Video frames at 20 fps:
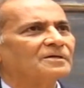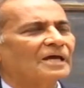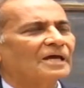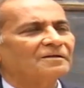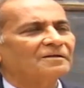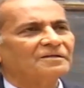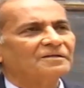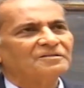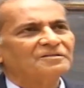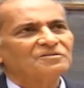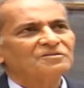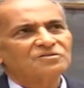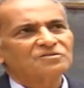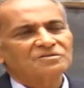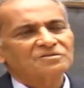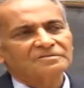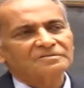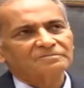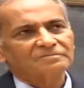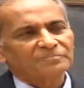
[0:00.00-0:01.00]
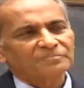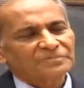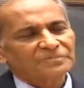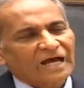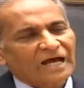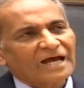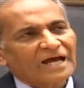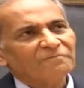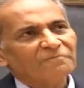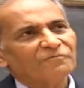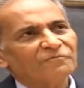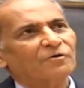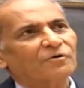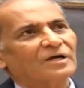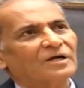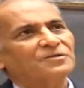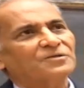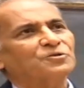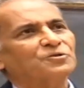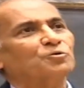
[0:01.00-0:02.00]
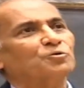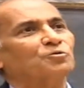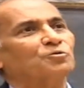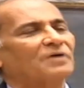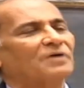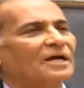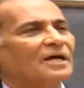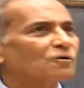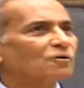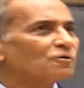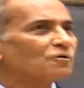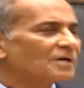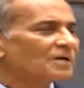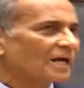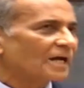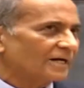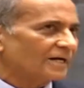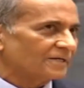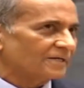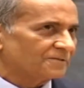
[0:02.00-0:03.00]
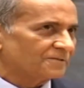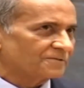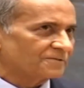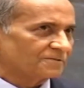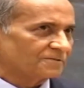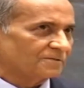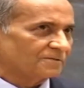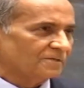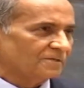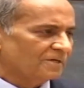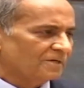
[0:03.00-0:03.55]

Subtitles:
And it is time for us to recognize